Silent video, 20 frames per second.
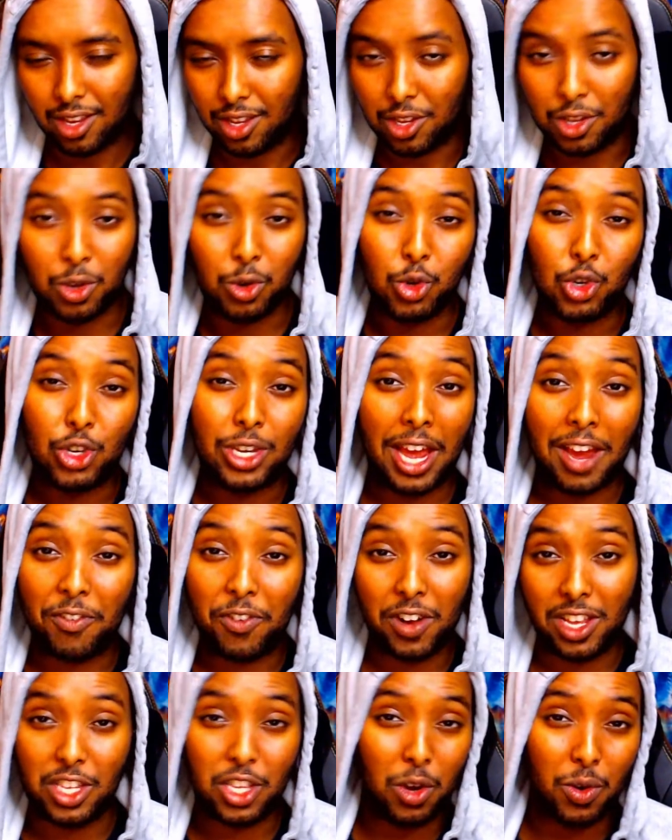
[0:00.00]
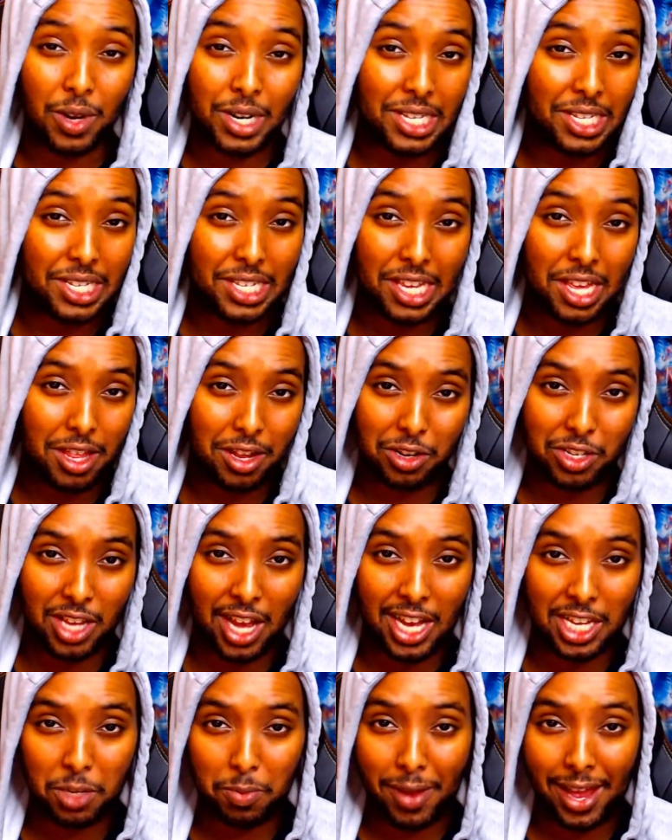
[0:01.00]
You definitely don't want to see their
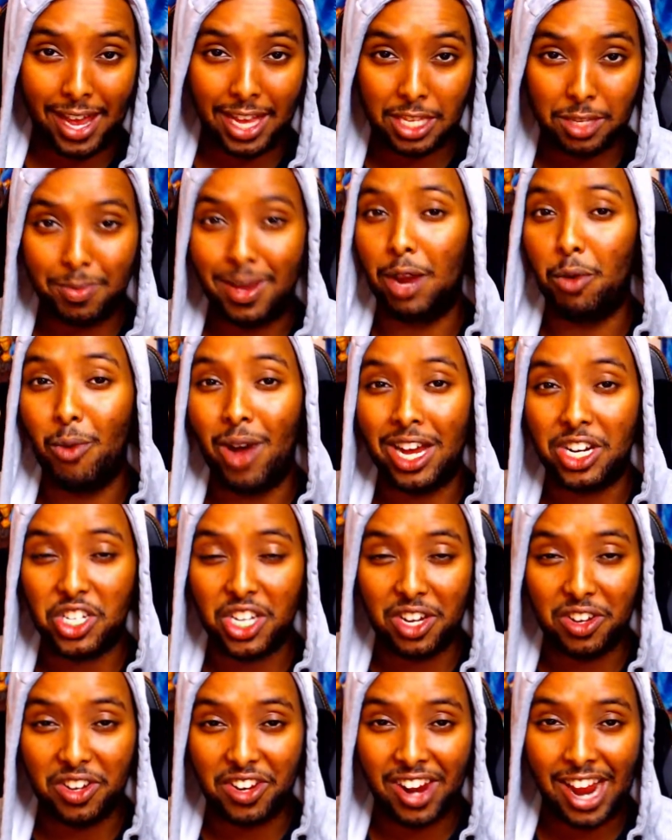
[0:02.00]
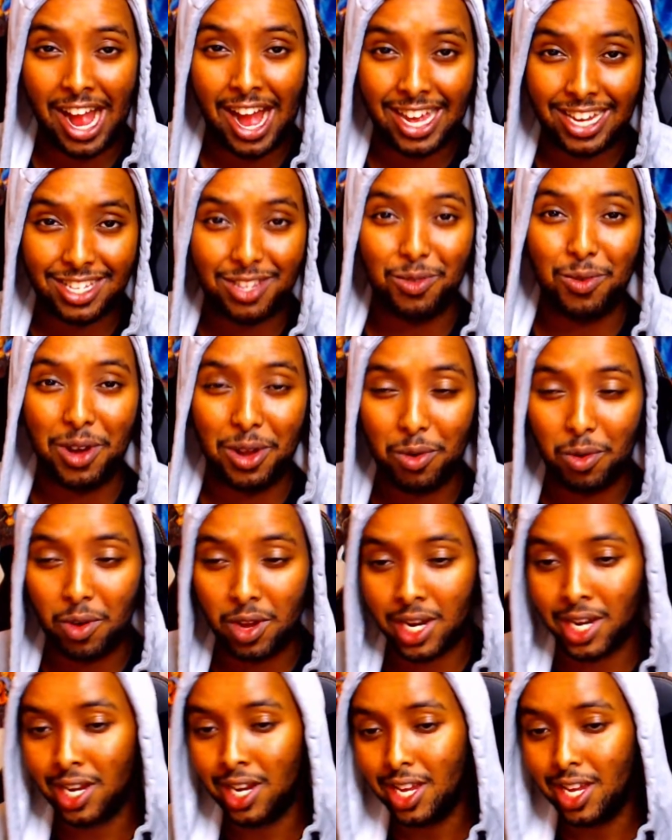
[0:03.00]
saucepans, man. Wash out your eyes, 1-1.